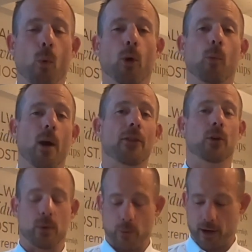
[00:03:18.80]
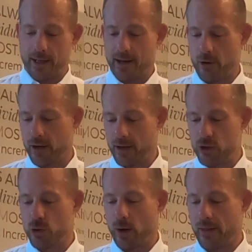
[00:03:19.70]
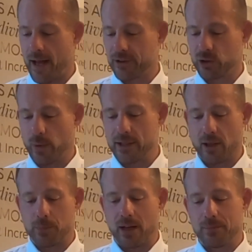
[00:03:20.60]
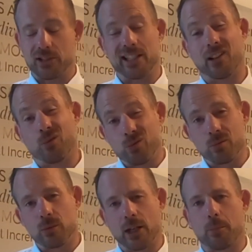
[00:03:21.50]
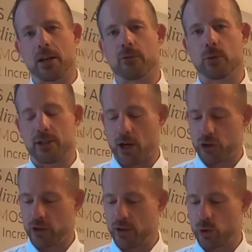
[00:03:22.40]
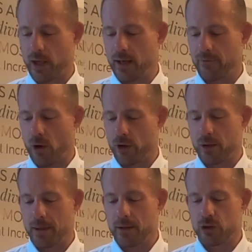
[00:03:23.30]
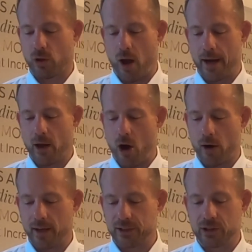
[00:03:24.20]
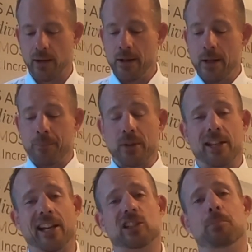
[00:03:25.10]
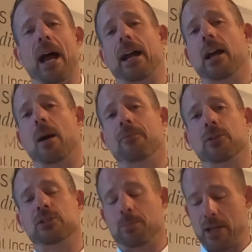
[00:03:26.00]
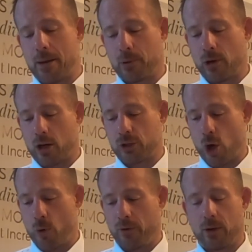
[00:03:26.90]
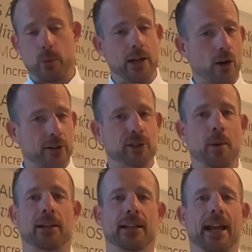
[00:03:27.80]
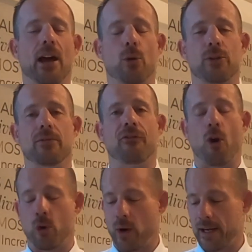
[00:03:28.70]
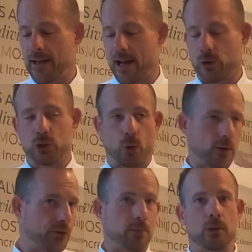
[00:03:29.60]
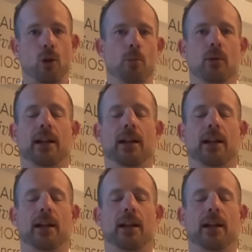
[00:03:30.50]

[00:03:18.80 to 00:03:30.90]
warm weather, we want to get out and enjoy that. So we sometimes see a little bit of a reduction in trading volume in July and August. Kicks back up for September, October. We are expecting a healthy fall right now, short of some global